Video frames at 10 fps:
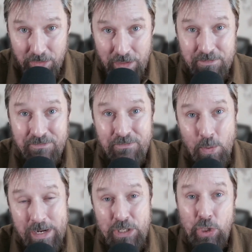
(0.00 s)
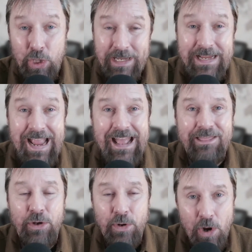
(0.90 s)
They avoid looking at
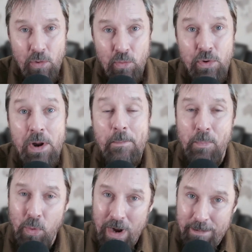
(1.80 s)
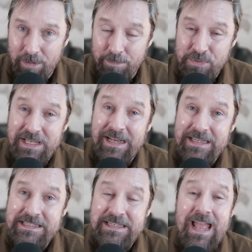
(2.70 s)
their own problems. And
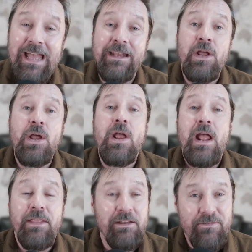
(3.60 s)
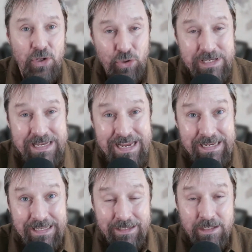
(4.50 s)
instead, they feel
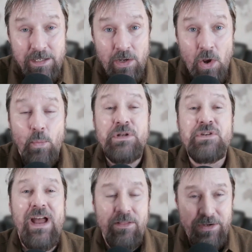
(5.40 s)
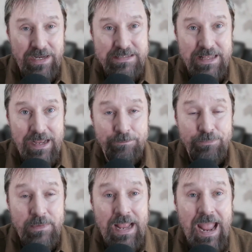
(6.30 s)
needed, which validates them.
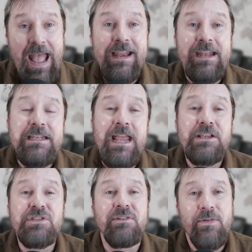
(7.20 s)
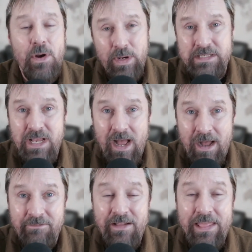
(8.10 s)
And it takes the focus
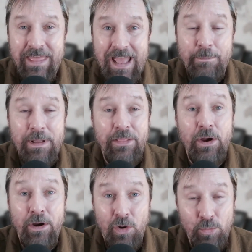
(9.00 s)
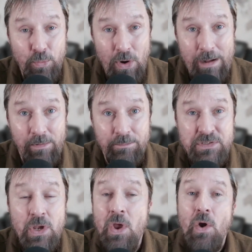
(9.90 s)
off them and their own problems,
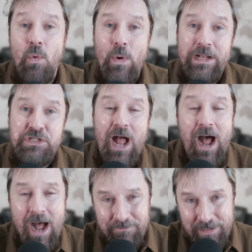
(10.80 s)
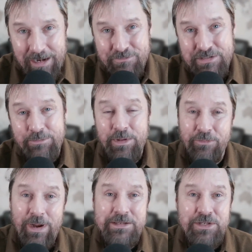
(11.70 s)
which often I've seen with
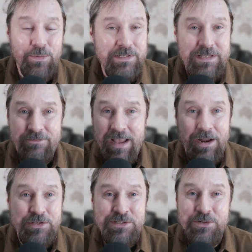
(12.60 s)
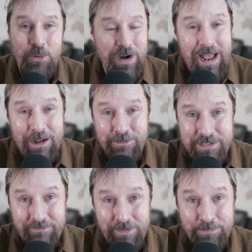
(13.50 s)
rescuers. They've got a storehouse
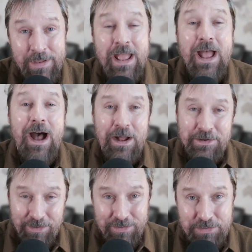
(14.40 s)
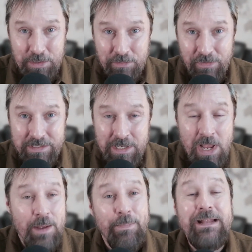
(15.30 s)
of them under the surface.
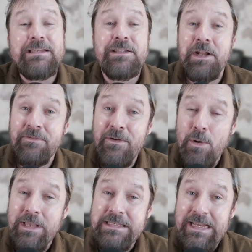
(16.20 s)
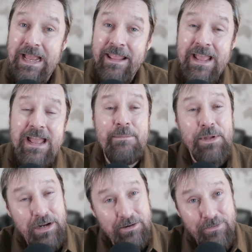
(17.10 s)
But instead of focusing on them, they're
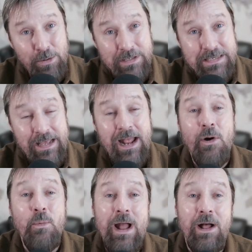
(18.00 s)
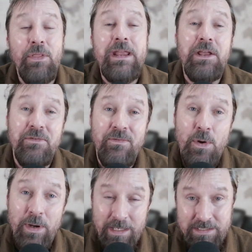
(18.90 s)
going to focus on how well they can
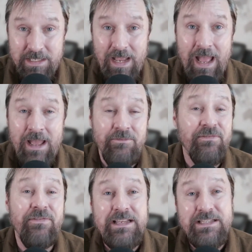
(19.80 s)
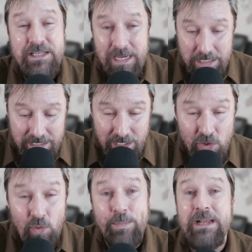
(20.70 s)
focus on fixing
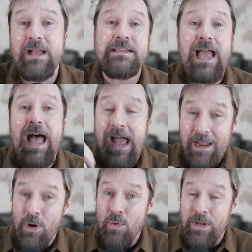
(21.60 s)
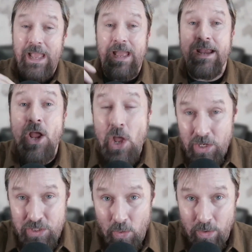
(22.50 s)
you because I'm okay,
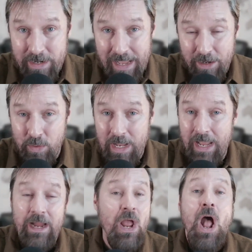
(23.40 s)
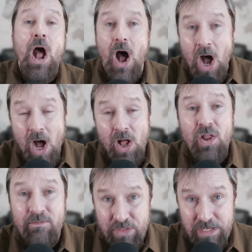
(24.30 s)
you're not okay. All
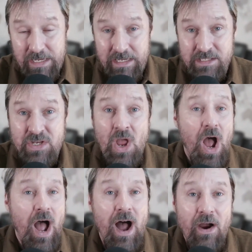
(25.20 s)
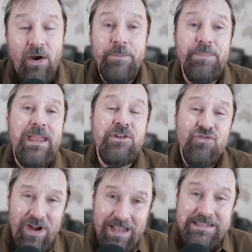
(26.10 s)
of these are in
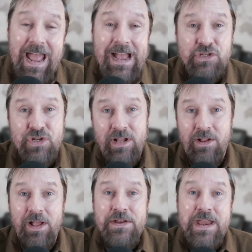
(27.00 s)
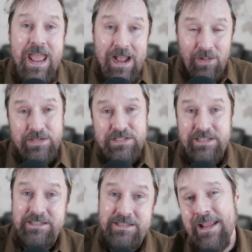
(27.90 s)
transactional
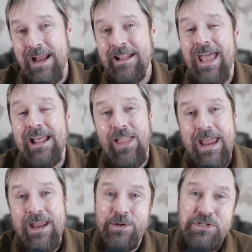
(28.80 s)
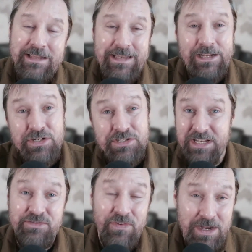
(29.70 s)
analysis in that language. I'd say just
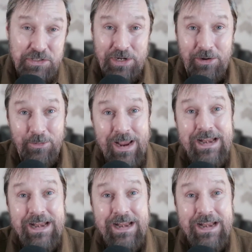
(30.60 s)
dysfunctional, right?